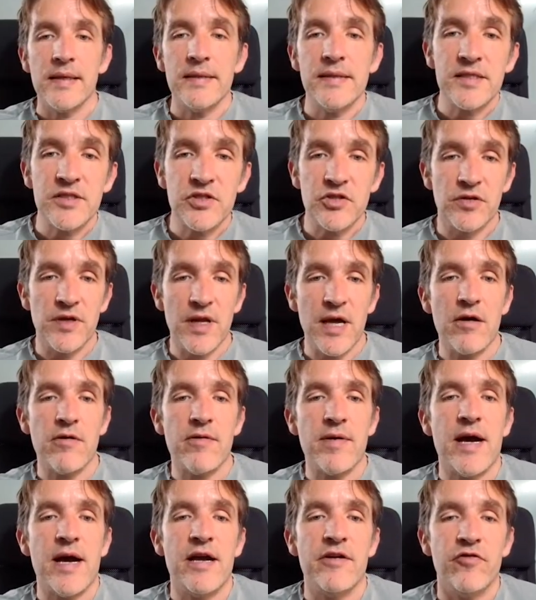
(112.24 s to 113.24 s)
Yes, so
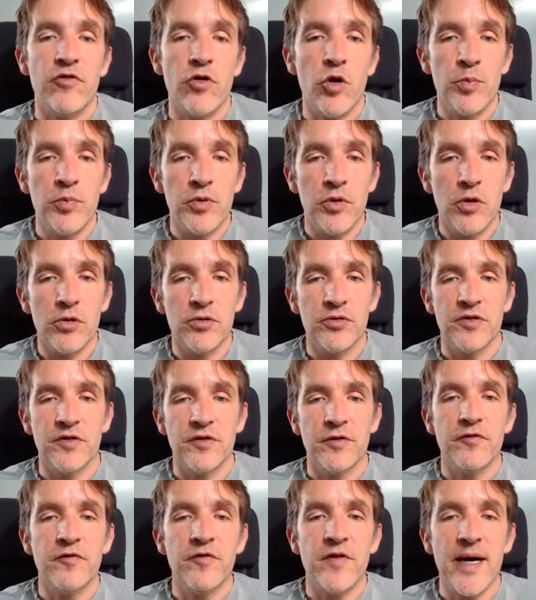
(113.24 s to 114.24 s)
now I've uploaded
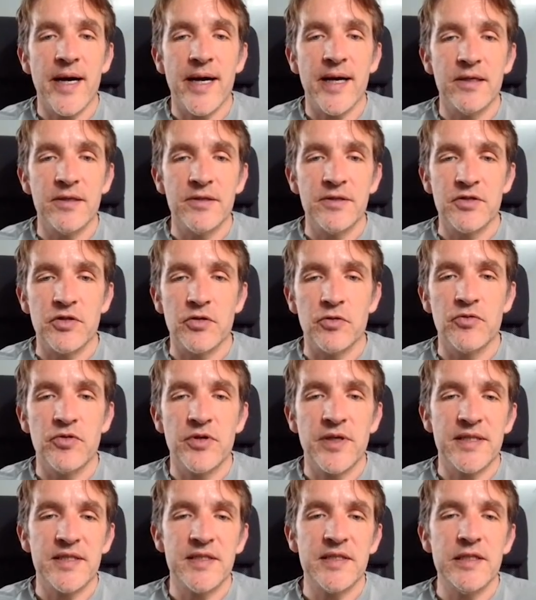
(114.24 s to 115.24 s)
the file, so you
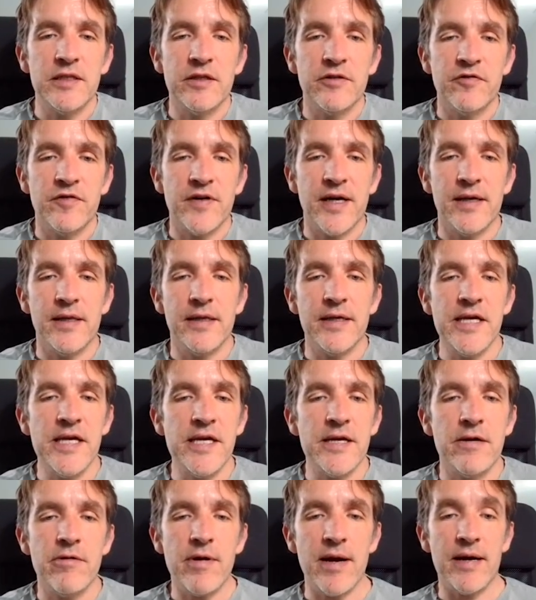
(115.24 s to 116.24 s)
can see the file
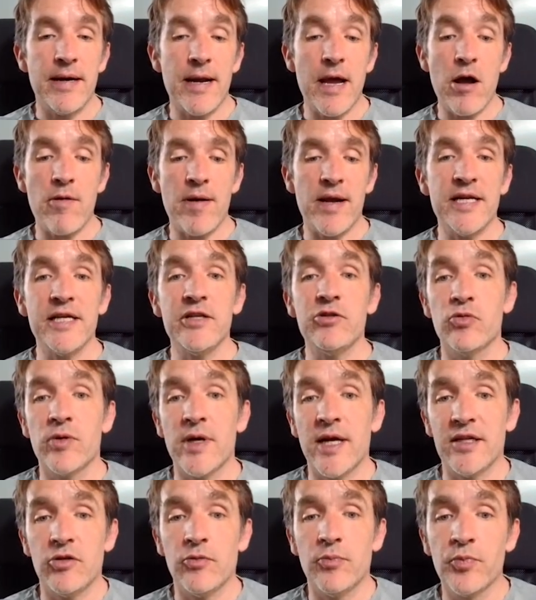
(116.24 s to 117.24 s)
here, and now I need to
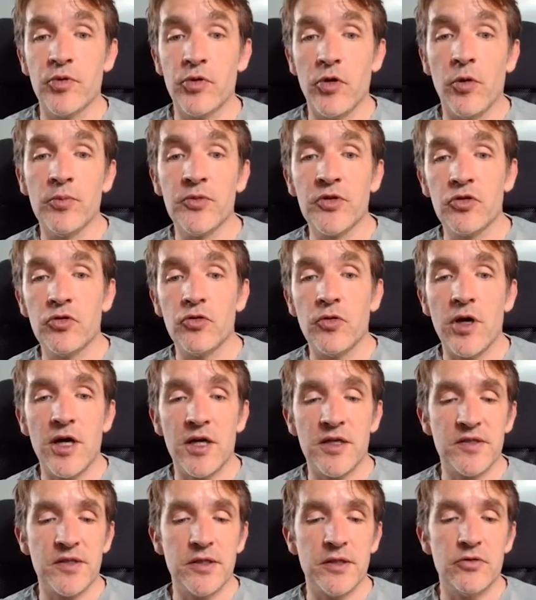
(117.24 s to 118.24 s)
write a prompt to
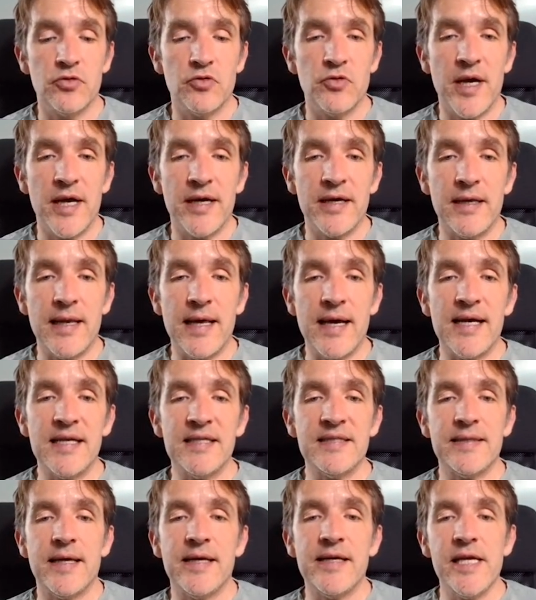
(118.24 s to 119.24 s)
ask it to
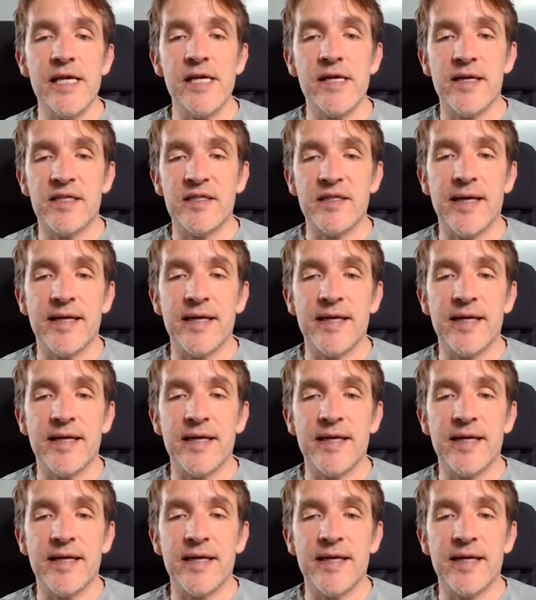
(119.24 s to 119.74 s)
analyze. And here as an